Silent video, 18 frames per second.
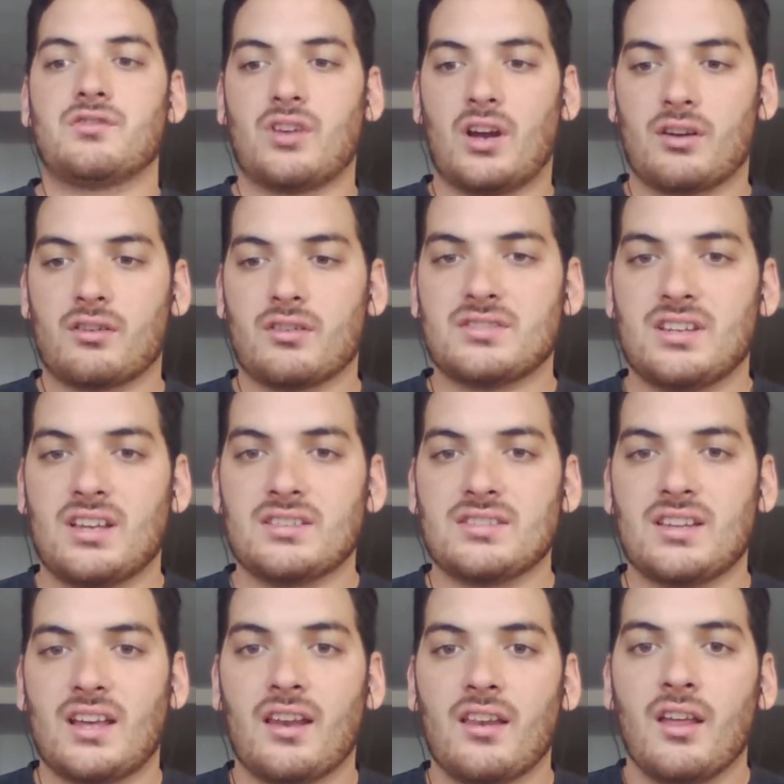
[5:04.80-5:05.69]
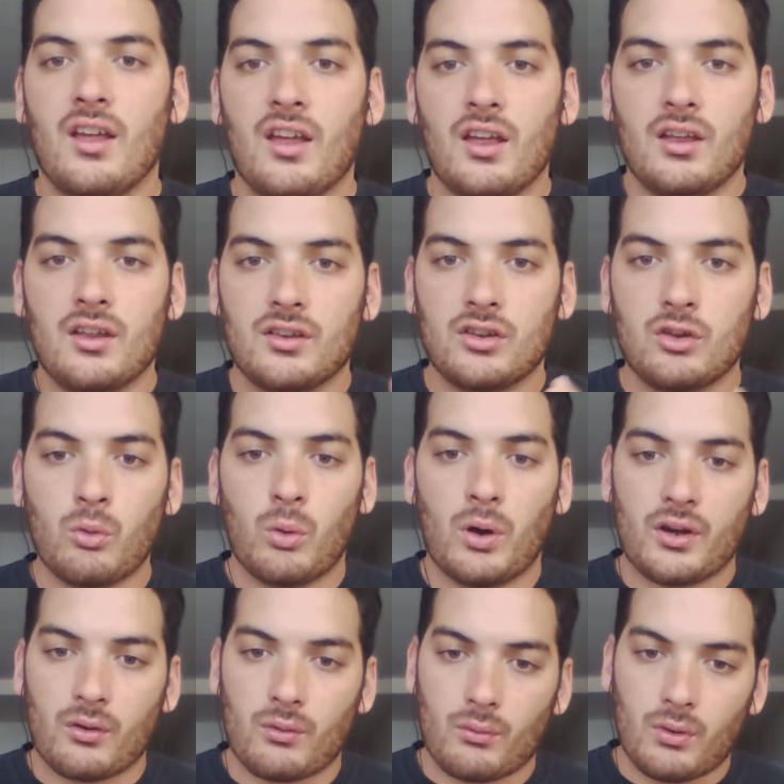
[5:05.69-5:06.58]
Drucker says that you
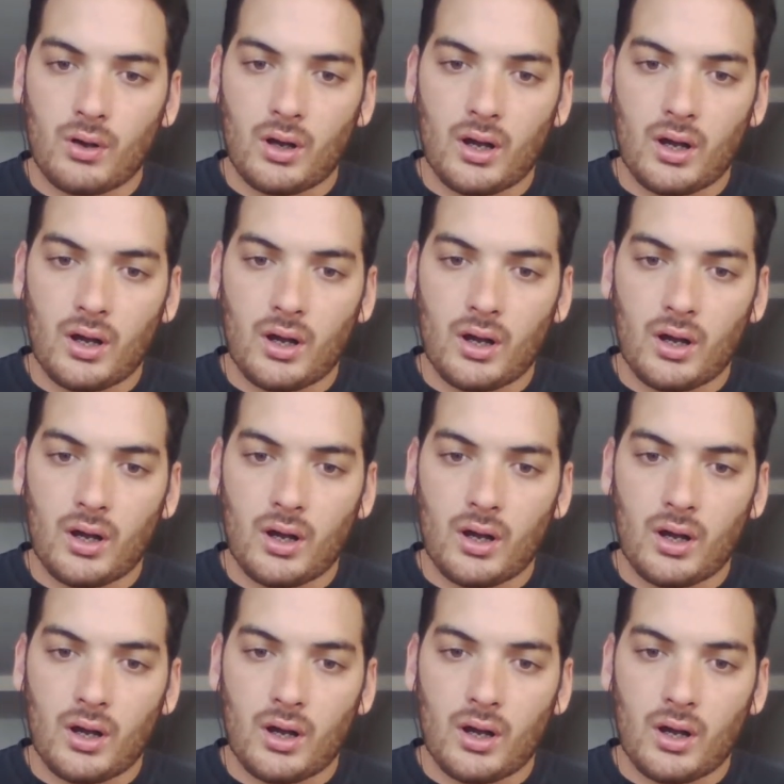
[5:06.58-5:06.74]
want to